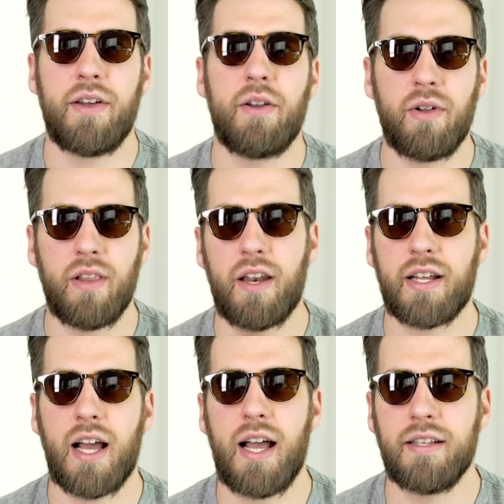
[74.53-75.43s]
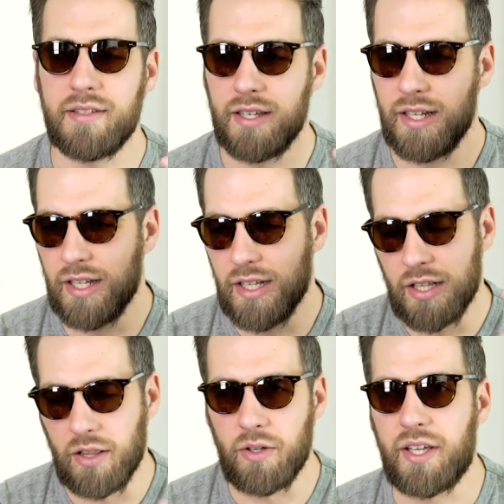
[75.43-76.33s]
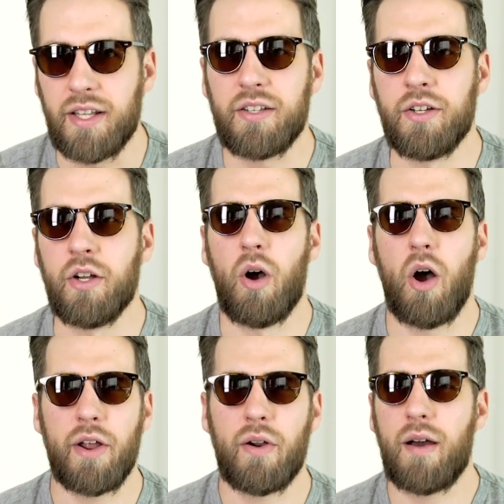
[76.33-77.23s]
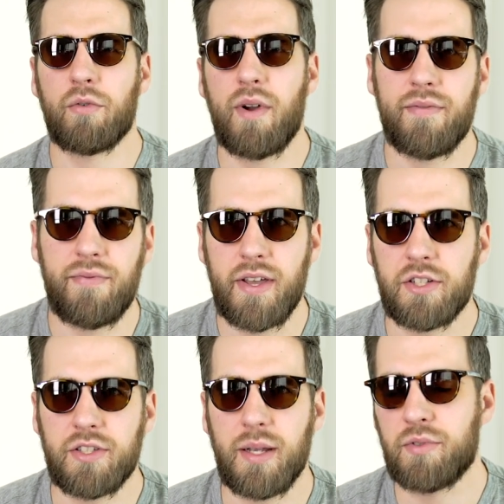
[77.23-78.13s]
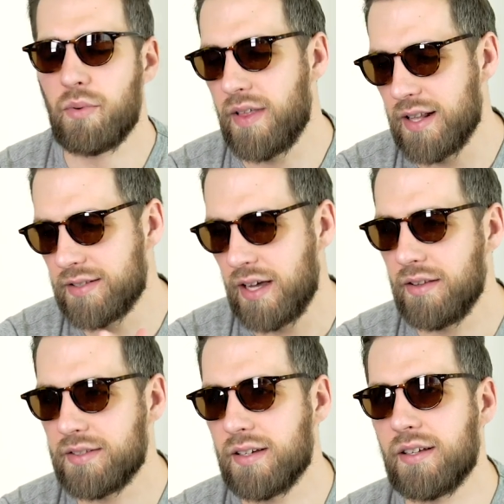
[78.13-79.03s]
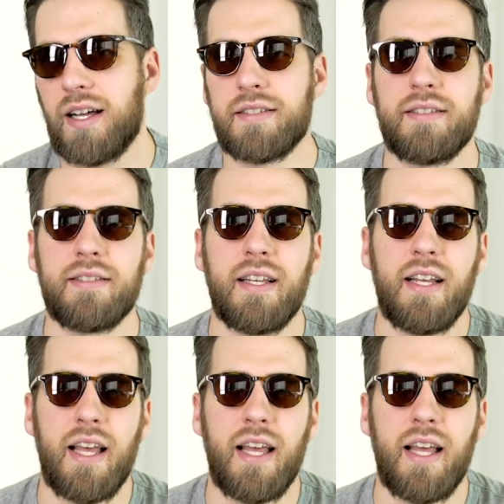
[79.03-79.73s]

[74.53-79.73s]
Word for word: I know a lot of guys look at, you know, oh, I don't have the right face shape to wear that style of sunglasses.